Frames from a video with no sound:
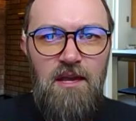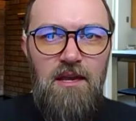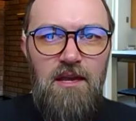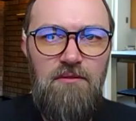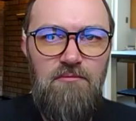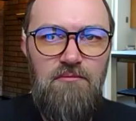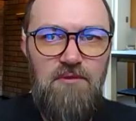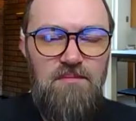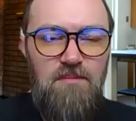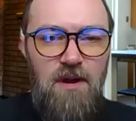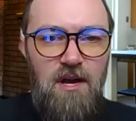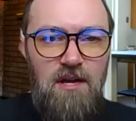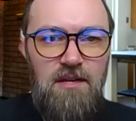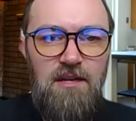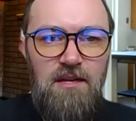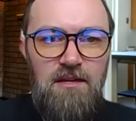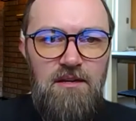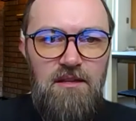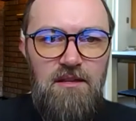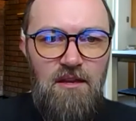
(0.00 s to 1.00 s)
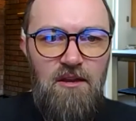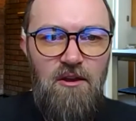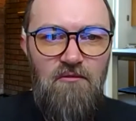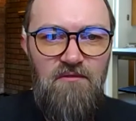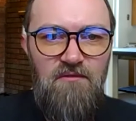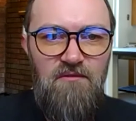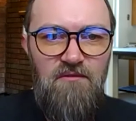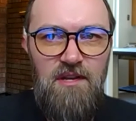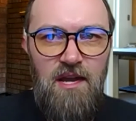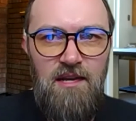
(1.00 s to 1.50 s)
in responding to the
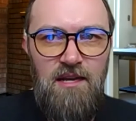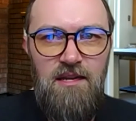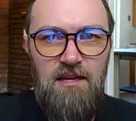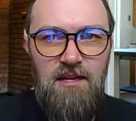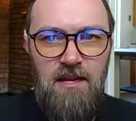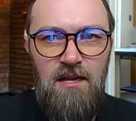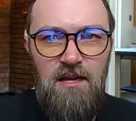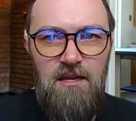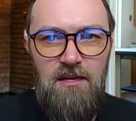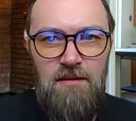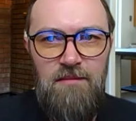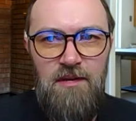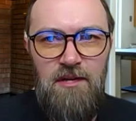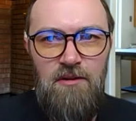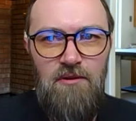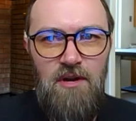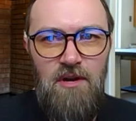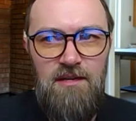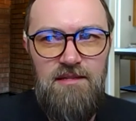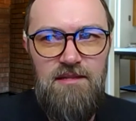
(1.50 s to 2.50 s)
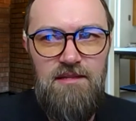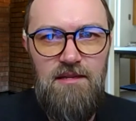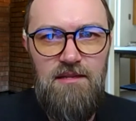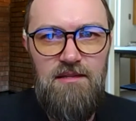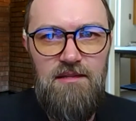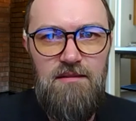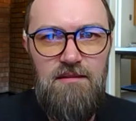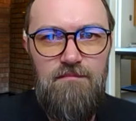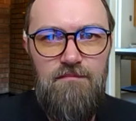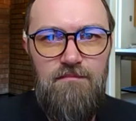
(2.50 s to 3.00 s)
COVID-19 economic crisis?